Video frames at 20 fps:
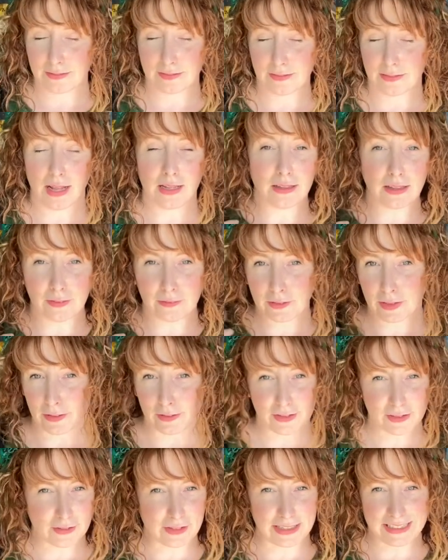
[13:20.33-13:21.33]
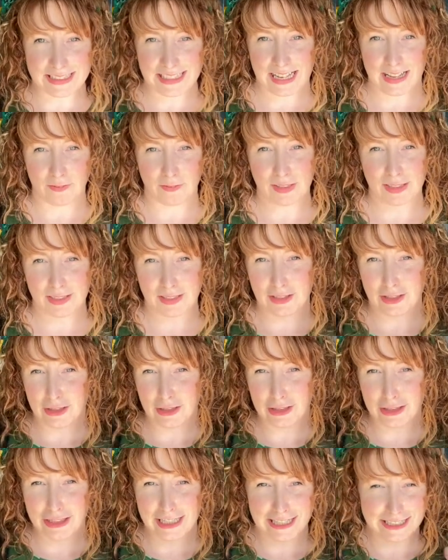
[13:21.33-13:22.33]
I love going straight to canvas because you
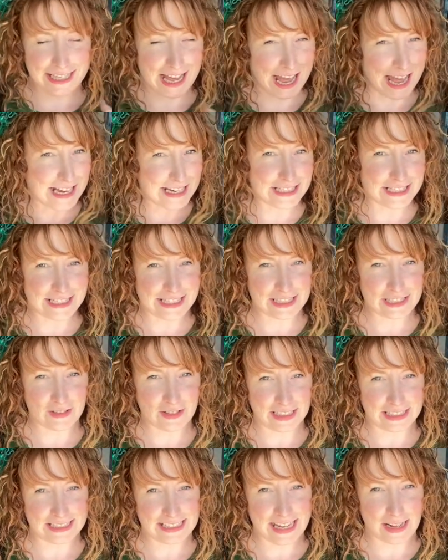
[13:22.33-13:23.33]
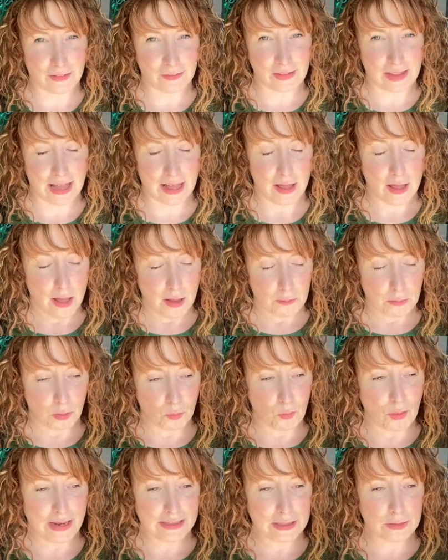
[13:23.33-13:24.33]
just get your energy straight out there, but
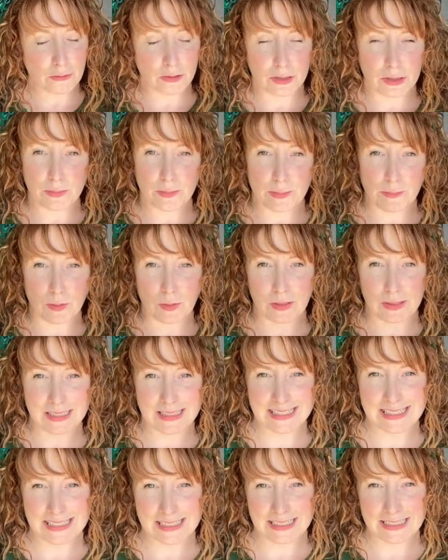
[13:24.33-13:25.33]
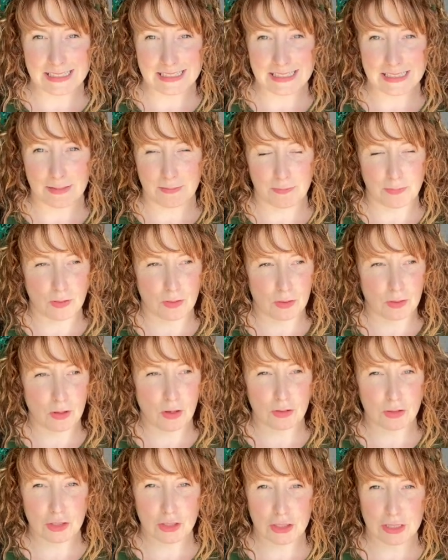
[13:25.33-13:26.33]
when you want to be more considered and more
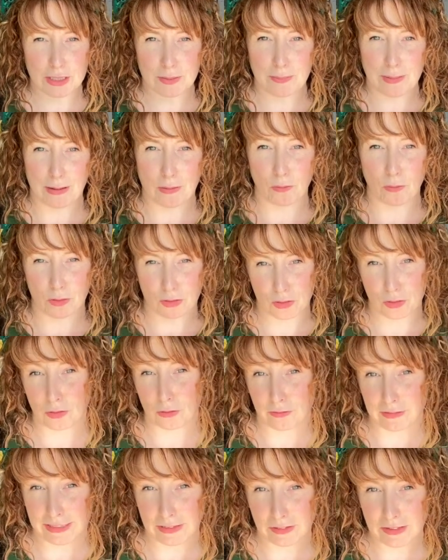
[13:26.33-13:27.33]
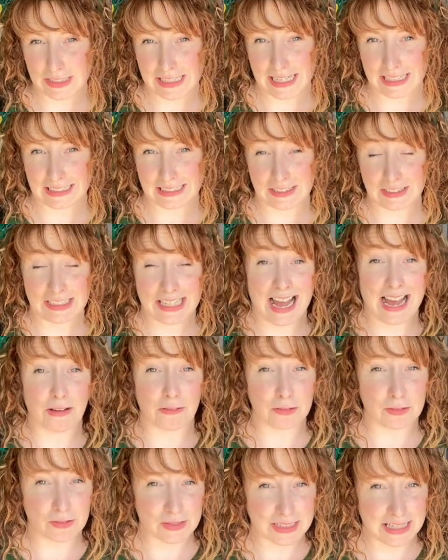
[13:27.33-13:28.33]
conscious about what story you're telling and how
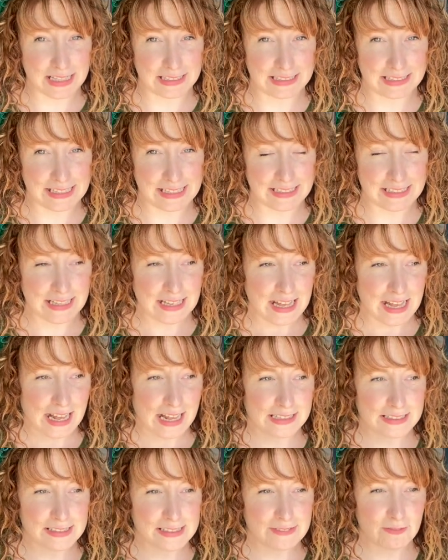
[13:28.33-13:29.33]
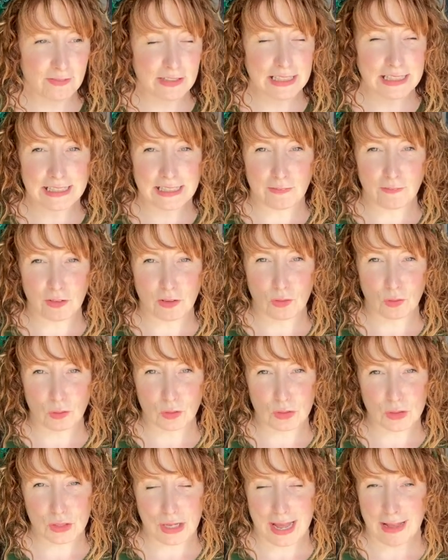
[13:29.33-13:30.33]
you're telling it, and to really give
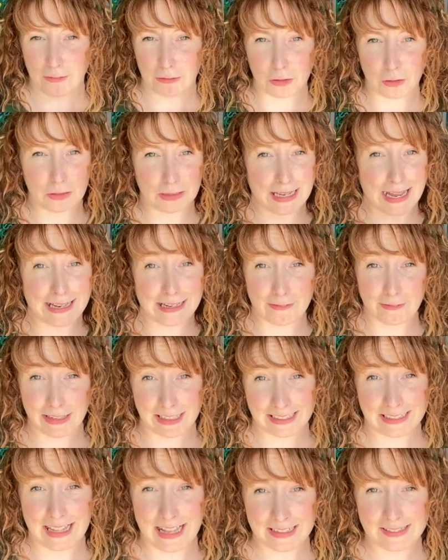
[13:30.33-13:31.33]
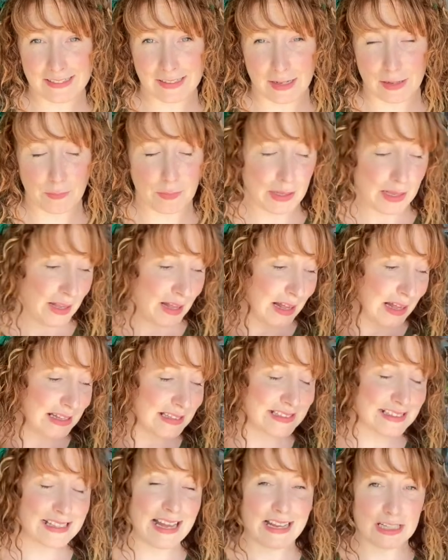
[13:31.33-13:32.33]
thought to how you're layering that up, a
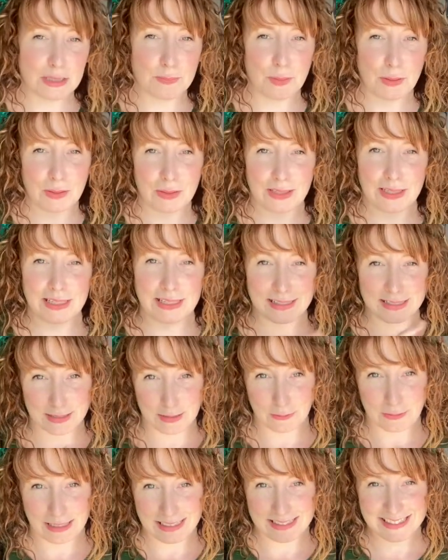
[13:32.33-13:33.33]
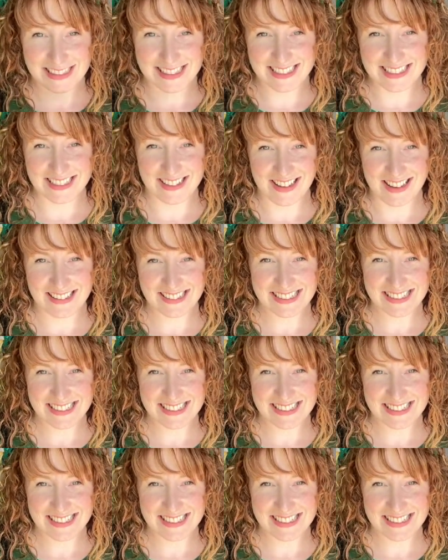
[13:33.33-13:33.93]
sketchbook is the way to start.